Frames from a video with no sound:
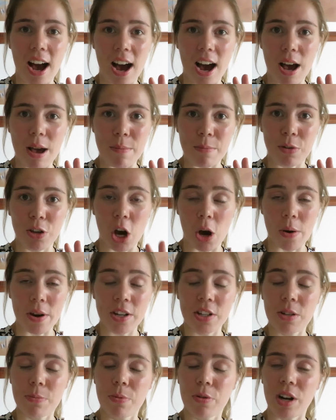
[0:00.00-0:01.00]
I'm
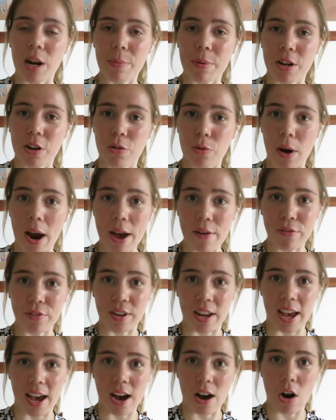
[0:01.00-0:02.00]
going to put up a graph
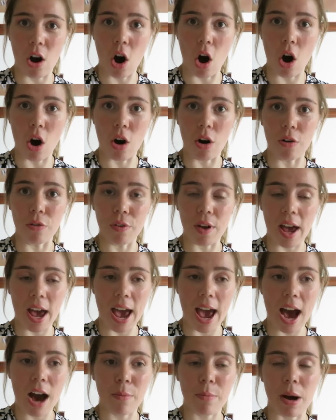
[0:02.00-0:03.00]
now of
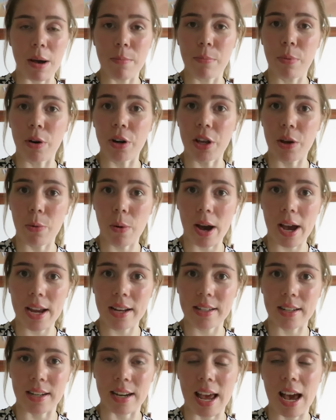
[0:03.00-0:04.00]
how my body
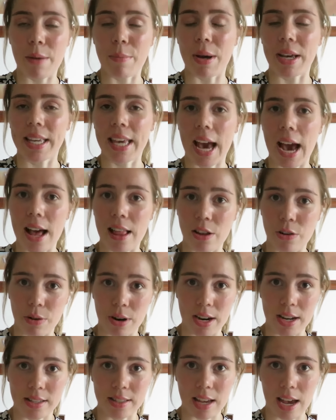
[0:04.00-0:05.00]
weight and how my
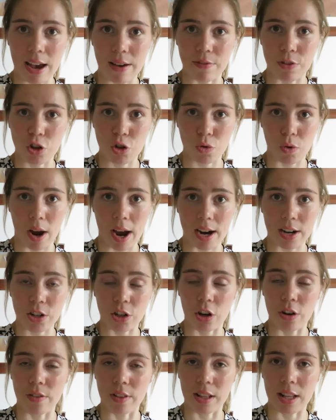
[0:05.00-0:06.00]
calories have tracked
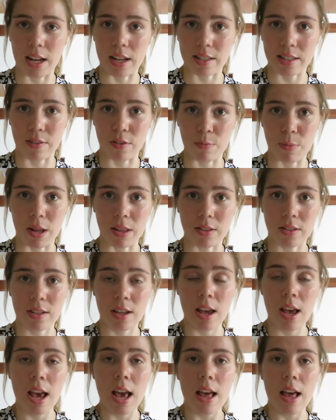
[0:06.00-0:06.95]
over the last seven months.